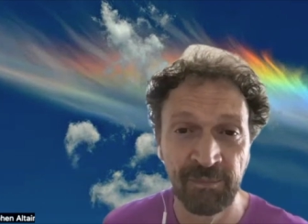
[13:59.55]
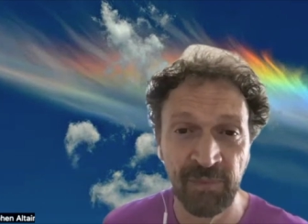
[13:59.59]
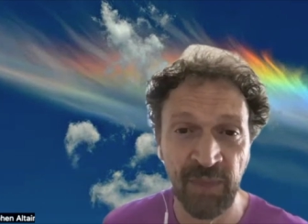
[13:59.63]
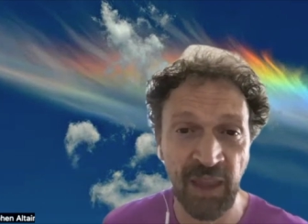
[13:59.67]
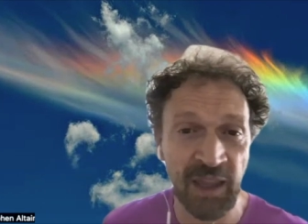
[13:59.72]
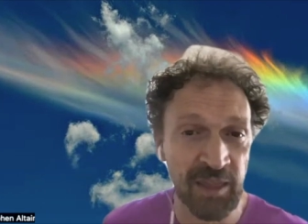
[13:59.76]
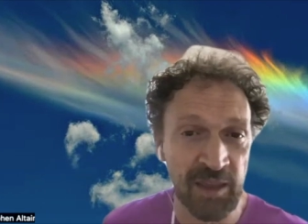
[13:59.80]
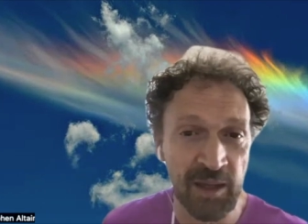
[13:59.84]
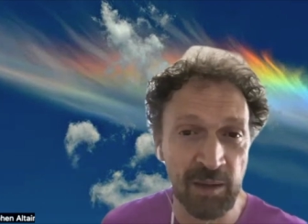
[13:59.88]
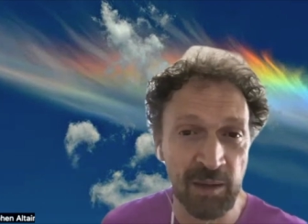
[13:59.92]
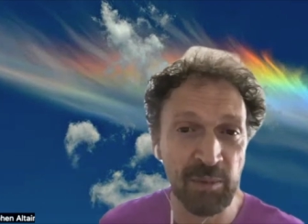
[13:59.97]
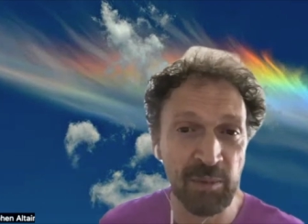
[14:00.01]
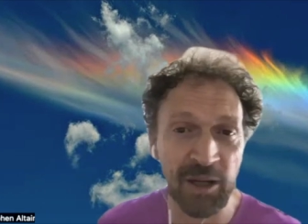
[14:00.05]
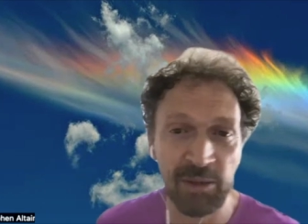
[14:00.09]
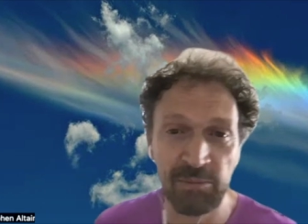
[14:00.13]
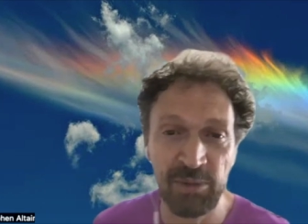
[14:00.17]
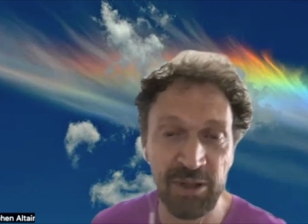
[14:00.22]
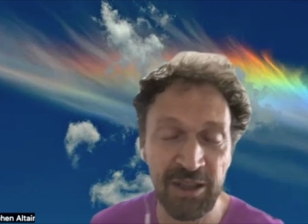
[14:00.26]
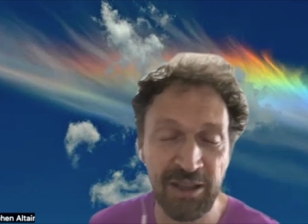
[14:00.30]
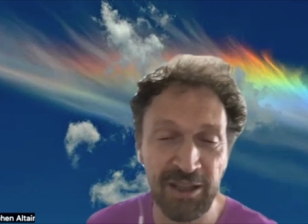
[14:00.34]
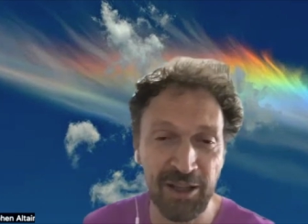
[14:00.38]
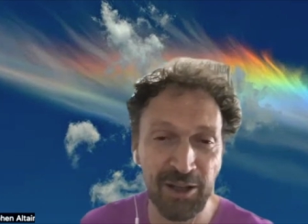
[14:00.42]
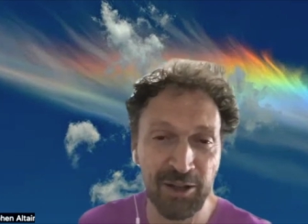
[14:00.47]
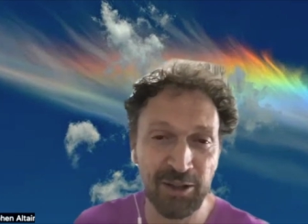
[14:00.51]
And that might
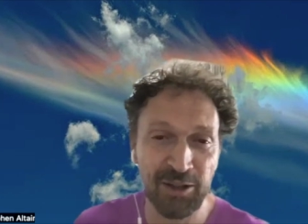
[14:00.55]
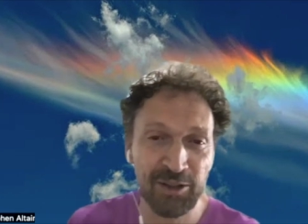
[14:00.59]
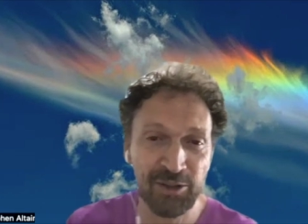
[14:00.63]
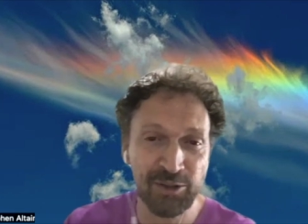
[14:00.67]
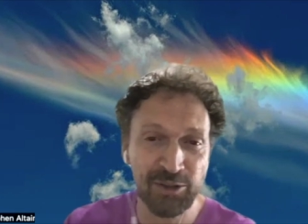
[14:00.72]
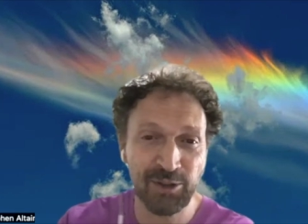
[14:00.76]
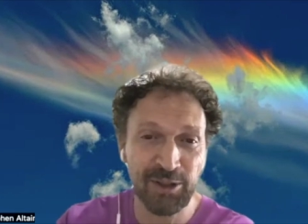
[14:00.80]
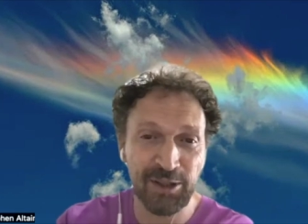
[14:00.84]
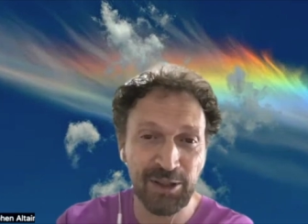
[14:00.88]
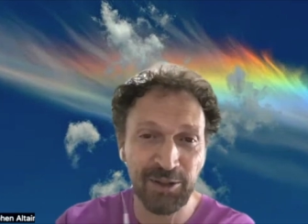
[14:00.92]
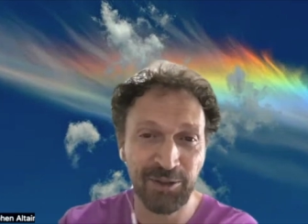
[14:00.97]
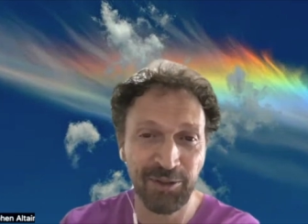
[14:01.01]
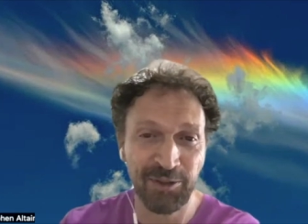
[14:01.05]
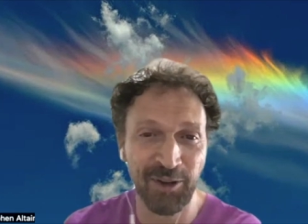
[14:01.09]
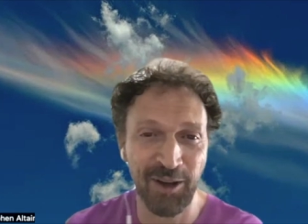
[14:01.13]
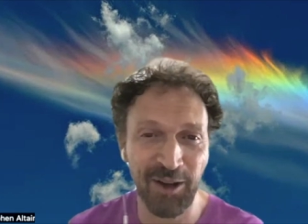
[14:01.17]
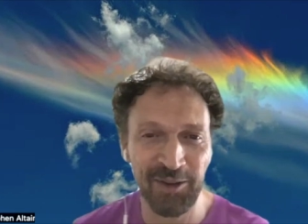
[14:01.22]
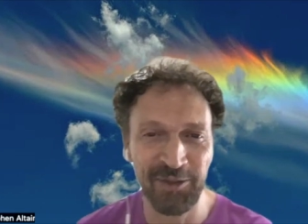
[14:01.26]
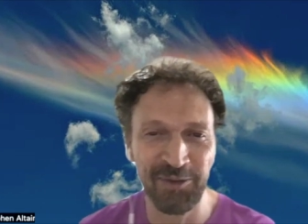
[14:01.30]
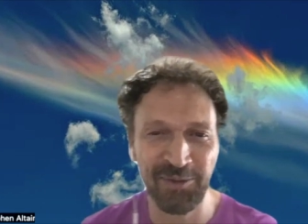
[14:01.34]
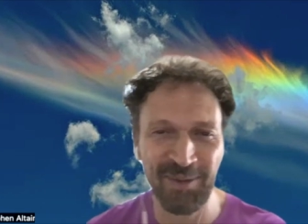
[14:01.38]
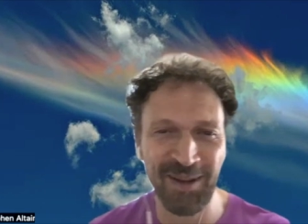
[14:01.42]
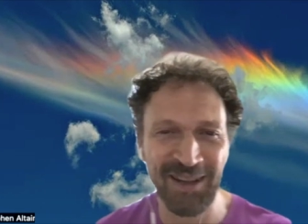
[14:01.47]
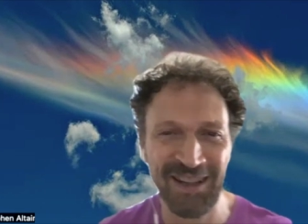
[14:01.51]
be the only 3 or
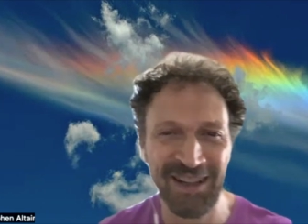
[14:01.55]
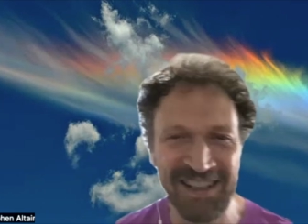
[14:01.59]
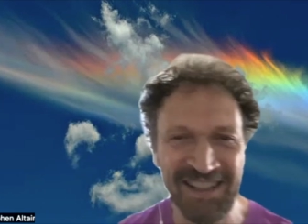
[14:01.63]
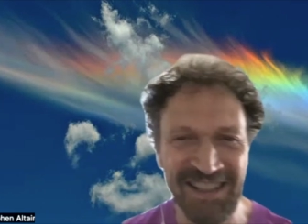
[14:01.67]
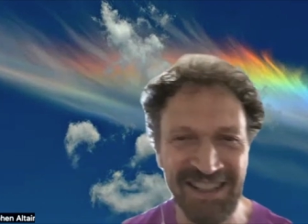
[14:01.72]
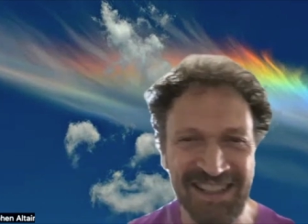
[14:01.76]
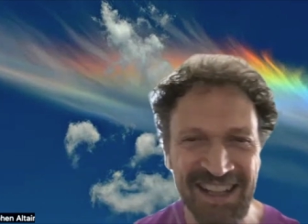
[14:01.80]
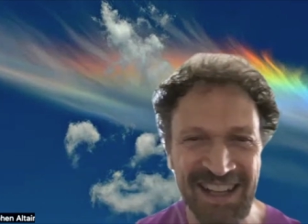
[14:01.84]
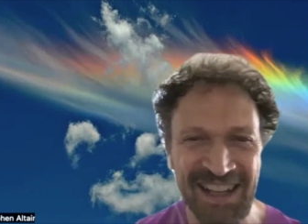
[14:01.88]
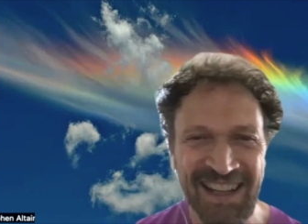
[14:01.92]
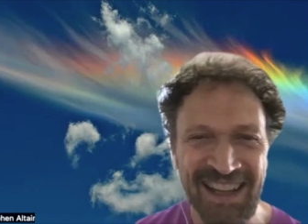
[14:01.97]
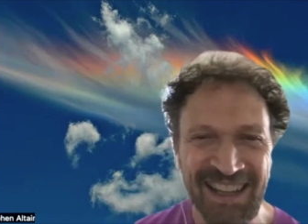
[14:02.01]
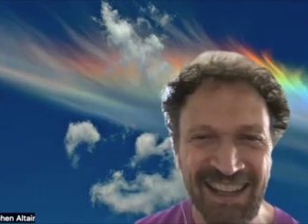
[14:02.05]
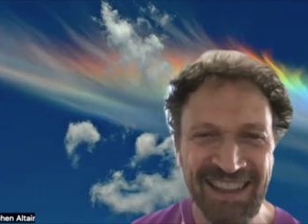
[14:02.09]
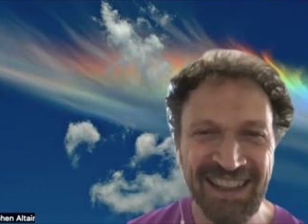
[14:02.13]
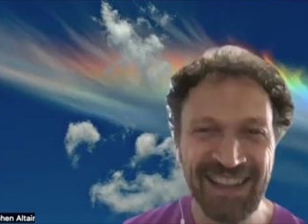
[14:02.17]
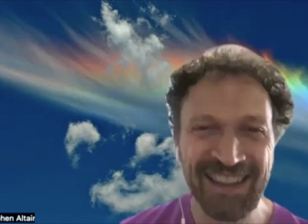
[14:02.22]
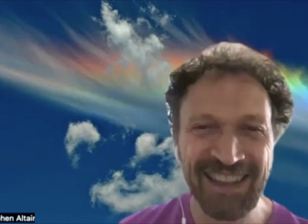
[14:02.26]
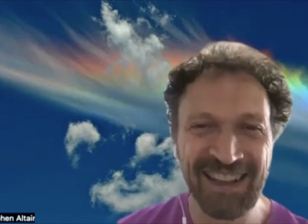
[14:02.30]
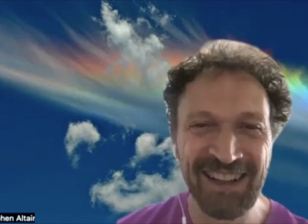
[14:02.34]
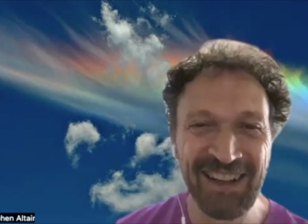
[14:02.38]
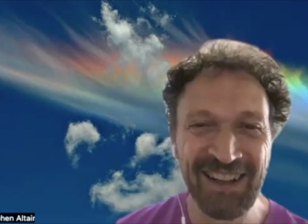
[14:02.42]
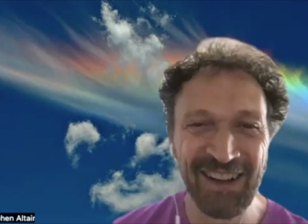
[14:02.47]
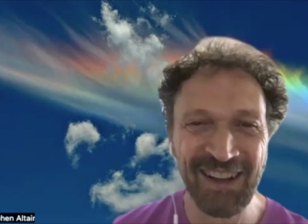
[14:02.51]
5 minutes
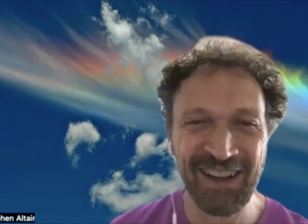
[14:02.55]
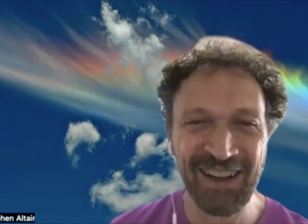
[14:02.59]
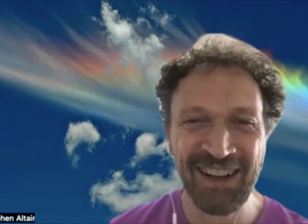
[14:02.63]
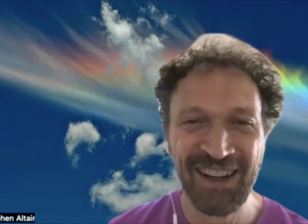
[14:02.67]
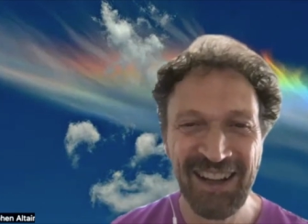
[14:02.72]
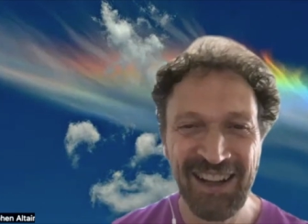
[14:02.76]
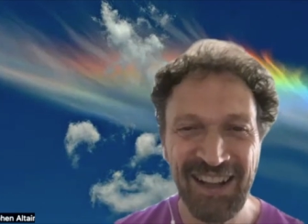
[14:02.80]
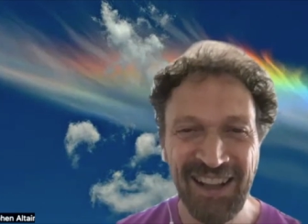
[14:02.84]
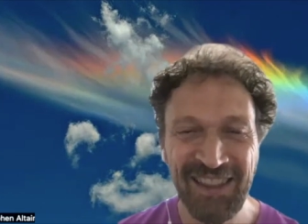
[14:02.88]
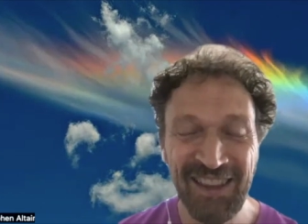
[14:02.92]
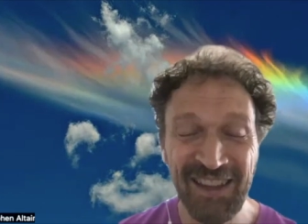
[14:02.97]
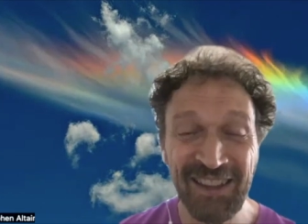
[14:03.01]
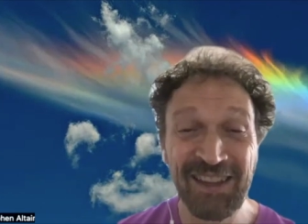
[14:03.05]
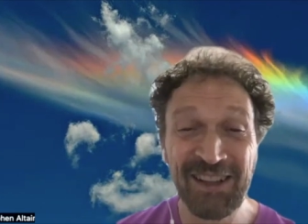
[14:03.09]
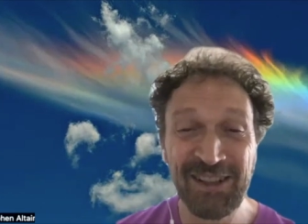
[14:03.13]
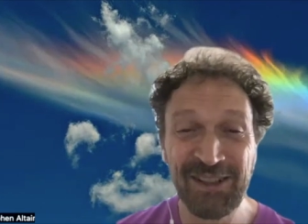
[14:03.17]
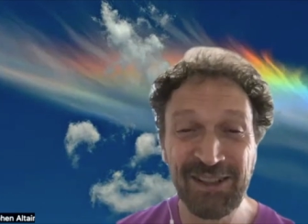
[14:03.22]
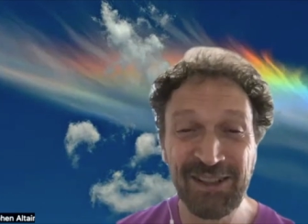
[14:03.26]
that they're